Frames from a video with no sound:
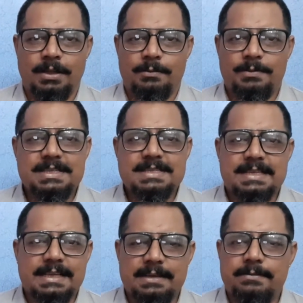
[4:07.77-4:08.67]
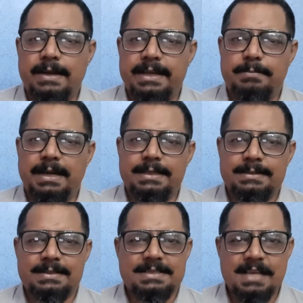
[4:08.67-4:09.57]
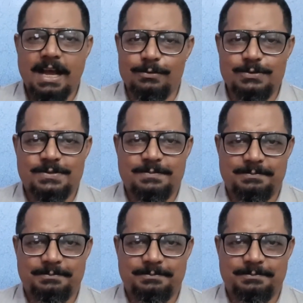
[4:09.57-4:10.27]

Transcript: which is signified by this house.